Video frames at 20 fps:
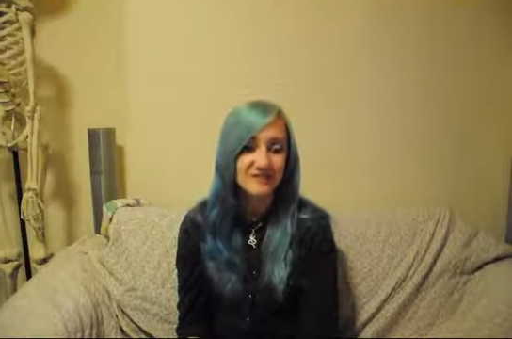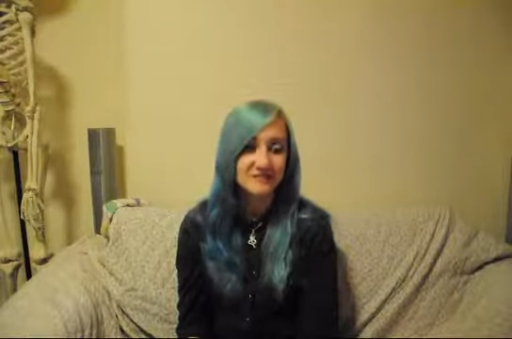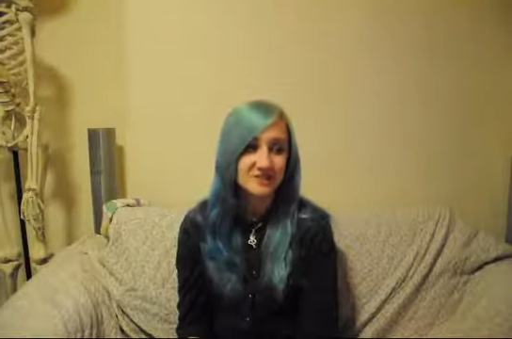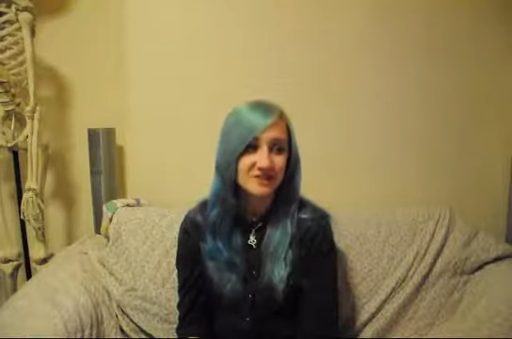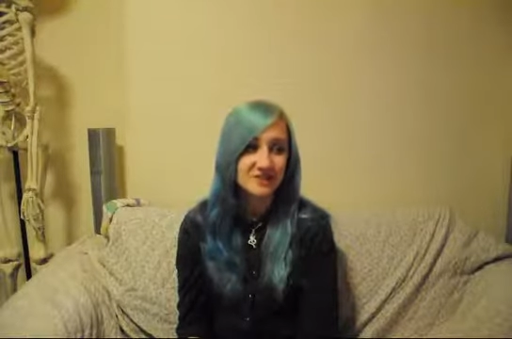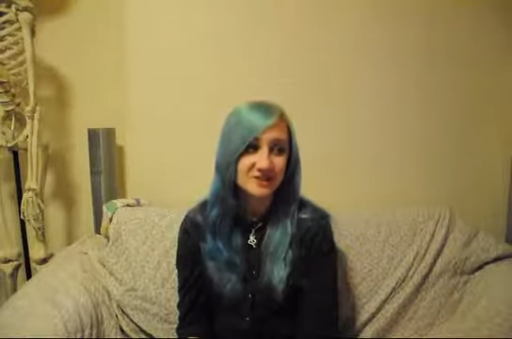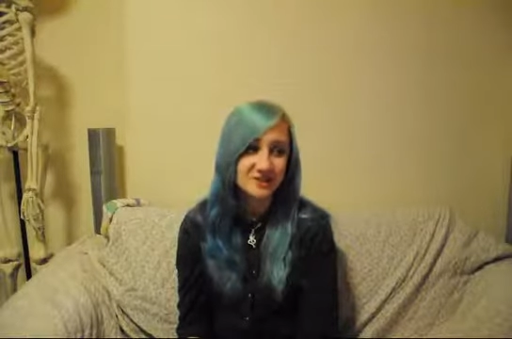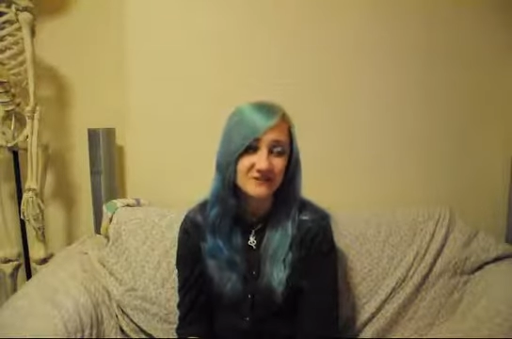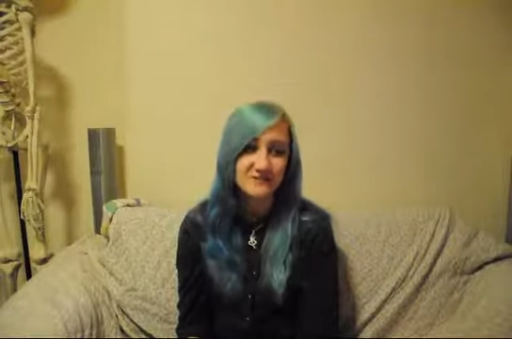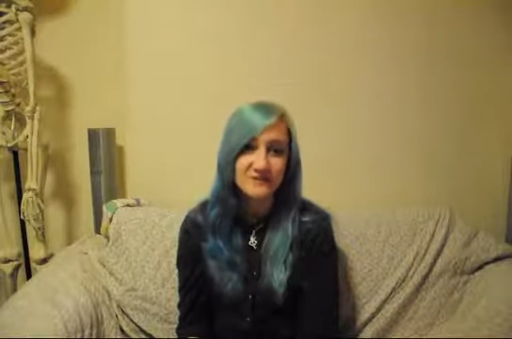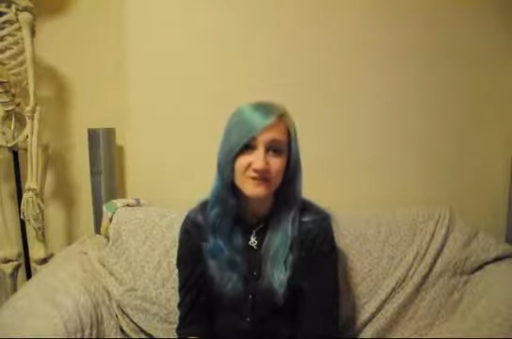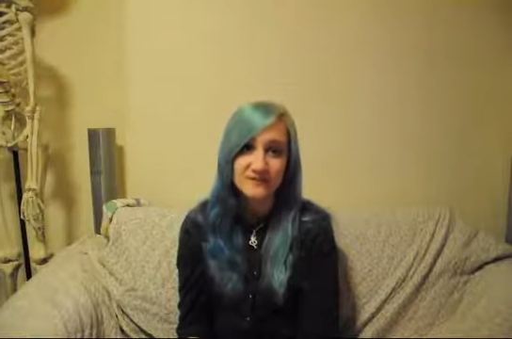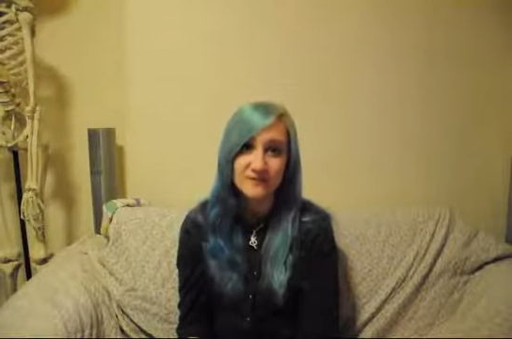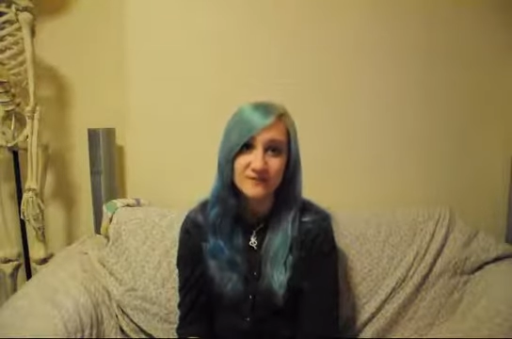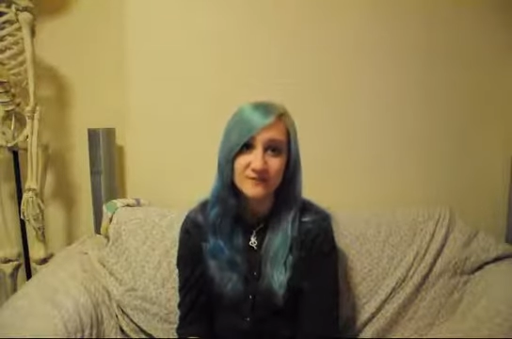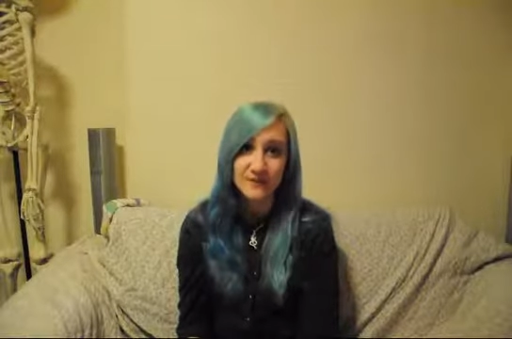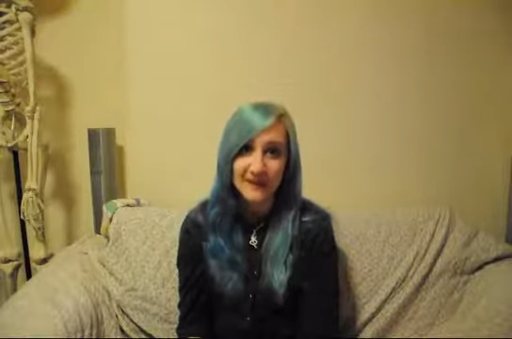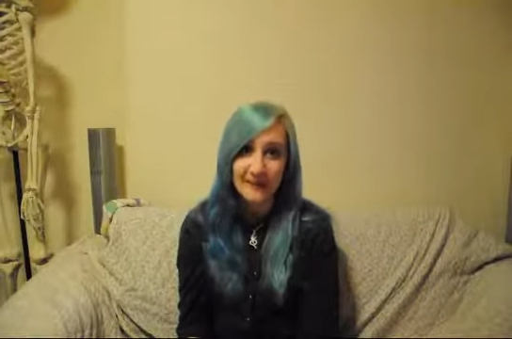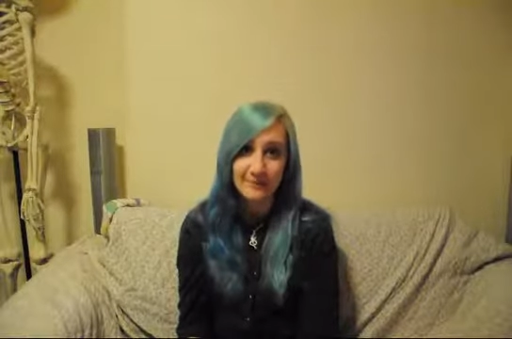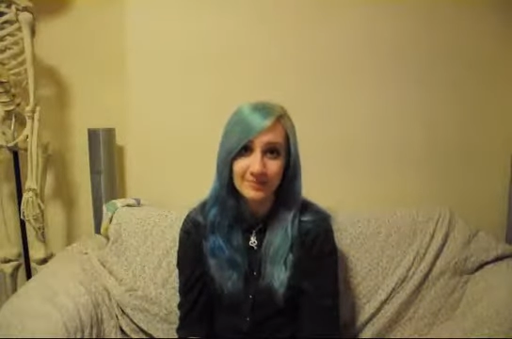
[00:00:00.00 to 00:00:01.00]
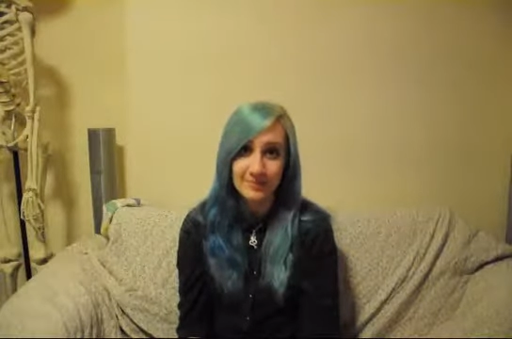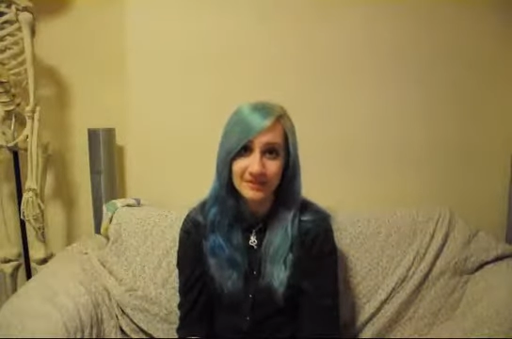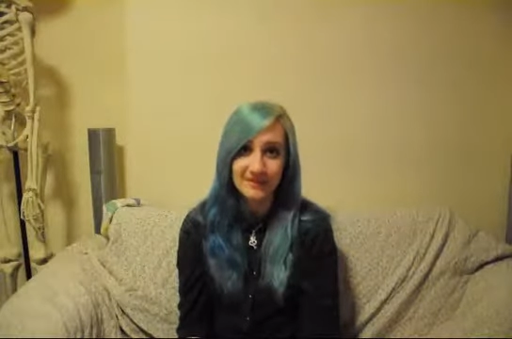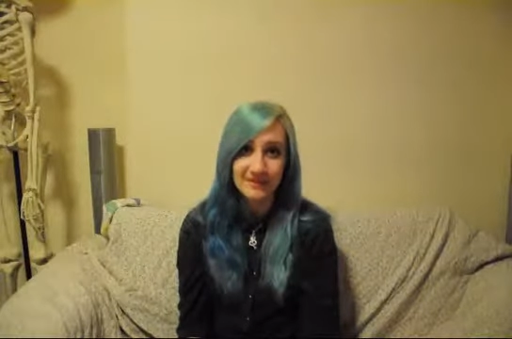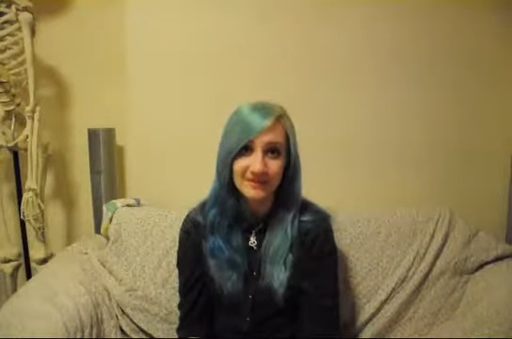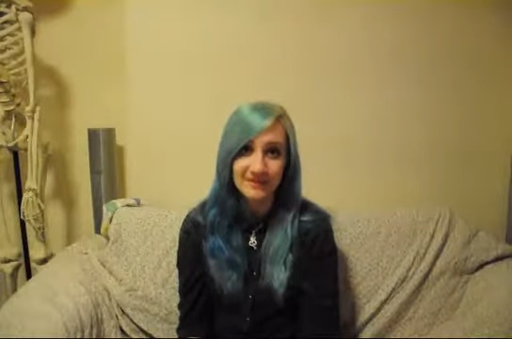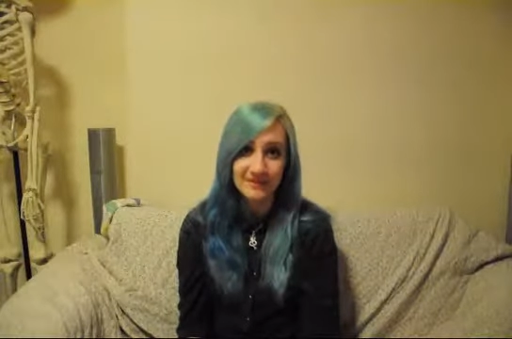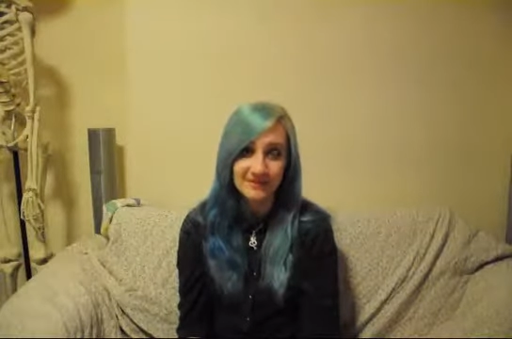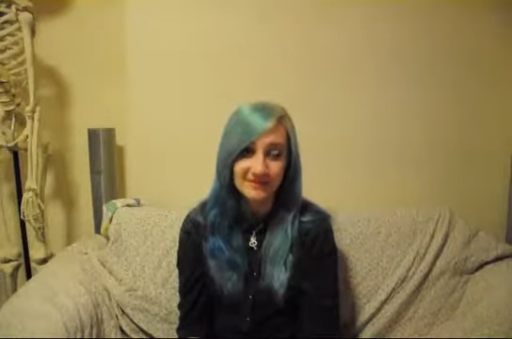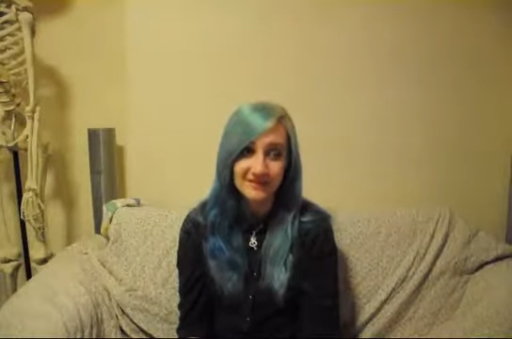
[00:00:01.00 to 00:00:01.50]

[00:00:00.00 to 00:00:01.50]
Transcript: but she was flapping,